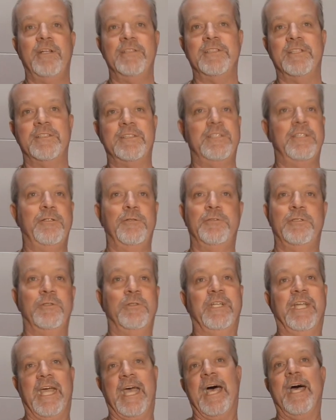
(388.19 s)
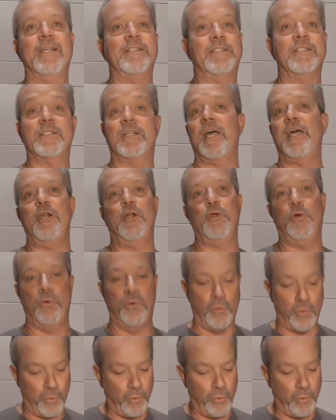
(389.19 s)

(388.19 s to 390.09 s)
lots of CO2 gas. It's kind of cool.